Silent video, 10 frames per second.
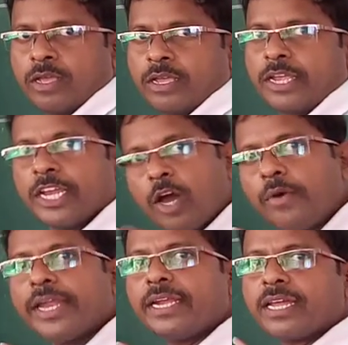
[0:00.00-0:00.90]
In our
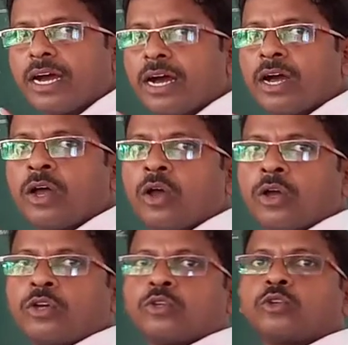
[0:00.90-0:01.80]
India,
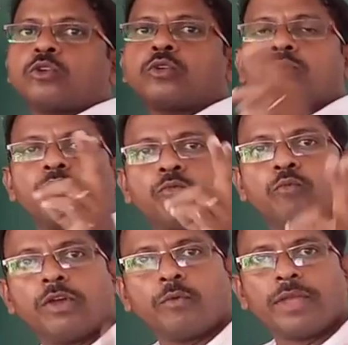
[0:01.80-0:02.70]

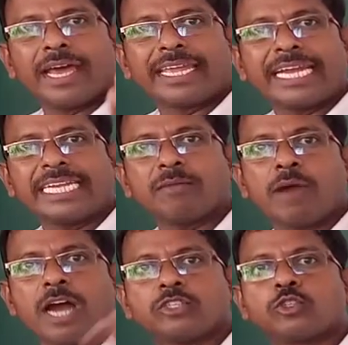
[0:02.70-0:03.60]
we are getting
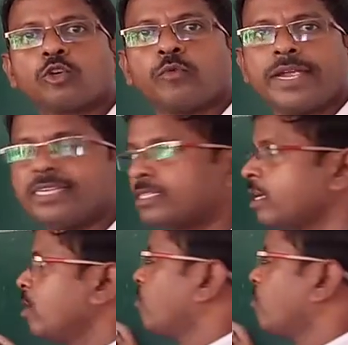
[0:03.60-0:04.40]
monsoon winds